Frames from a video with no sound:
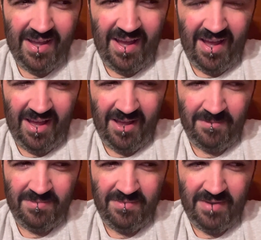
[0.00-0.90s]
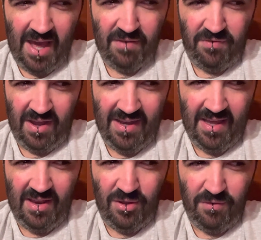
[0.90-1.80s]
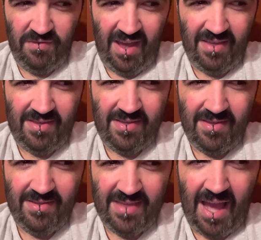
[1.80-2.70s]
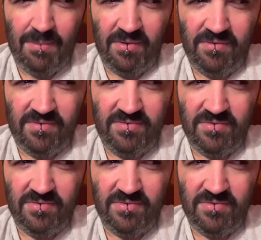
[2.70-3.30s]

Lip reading: not afraid to get in your face type of